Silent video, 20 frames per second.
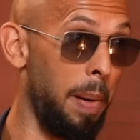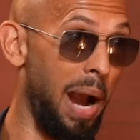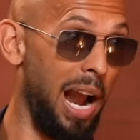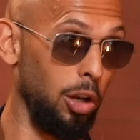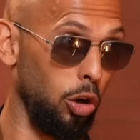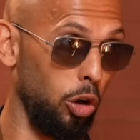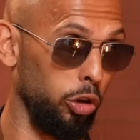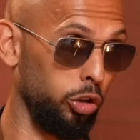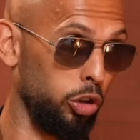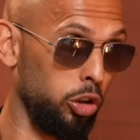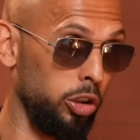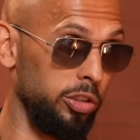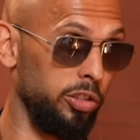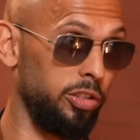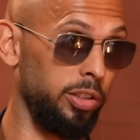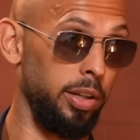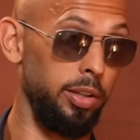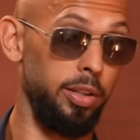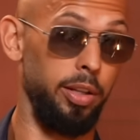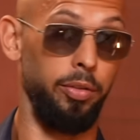biological
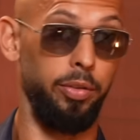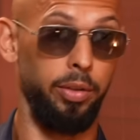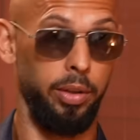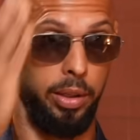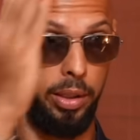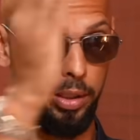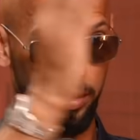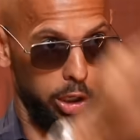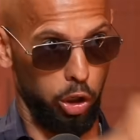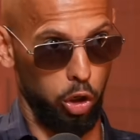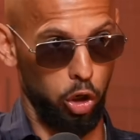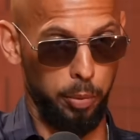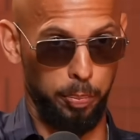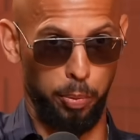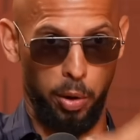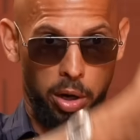incentive. Get her